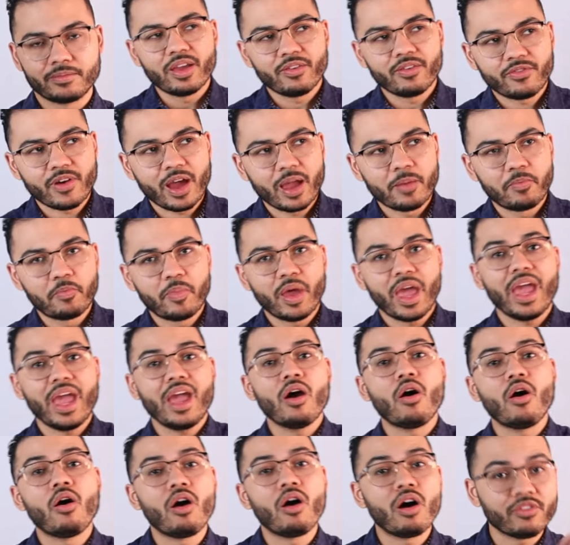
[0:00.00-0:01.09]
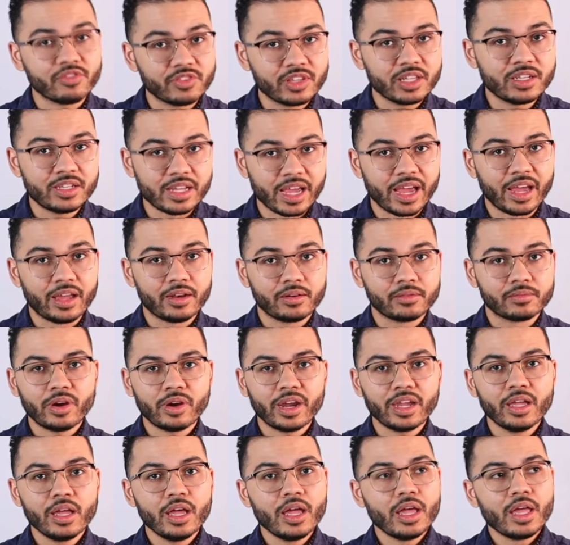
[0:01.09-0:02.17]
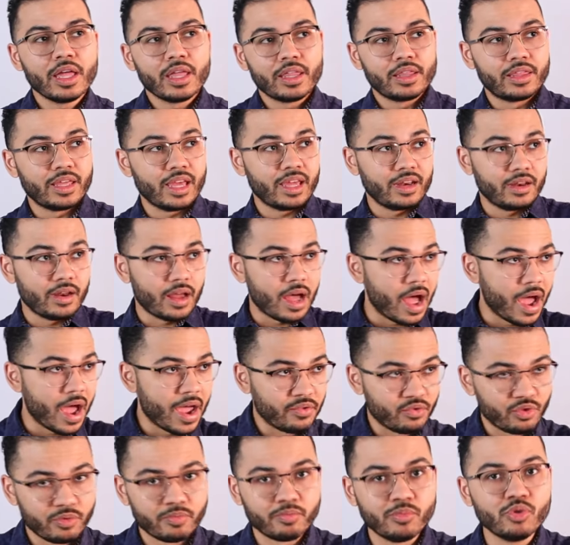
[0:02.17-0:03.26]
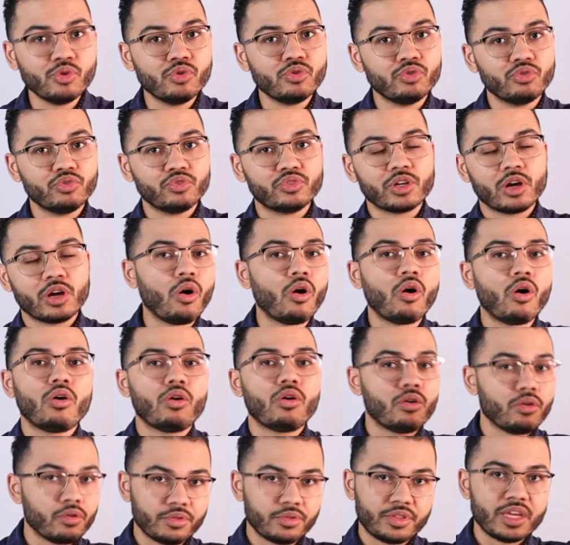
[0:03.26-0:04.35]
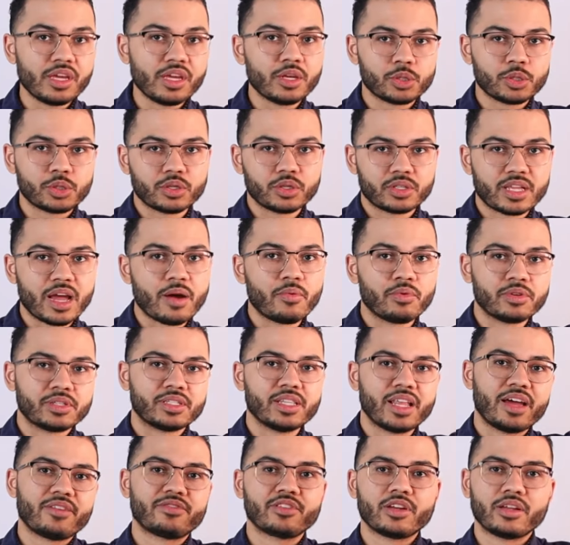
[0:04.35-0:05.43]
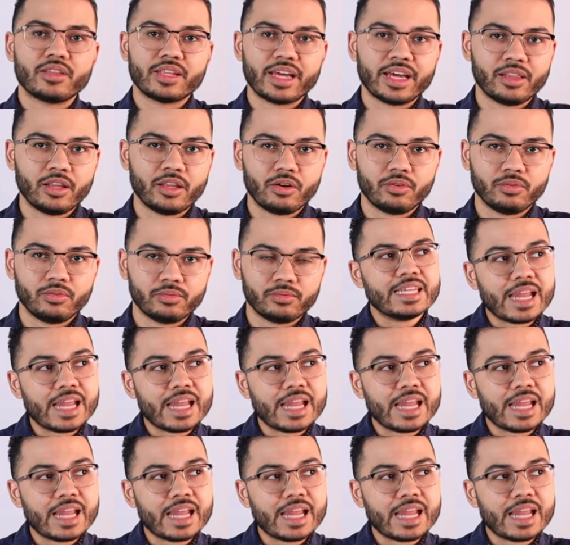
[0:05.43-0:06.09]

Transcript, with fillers: If I pay off the debt, right, then I removed all the interest that was left on that loan.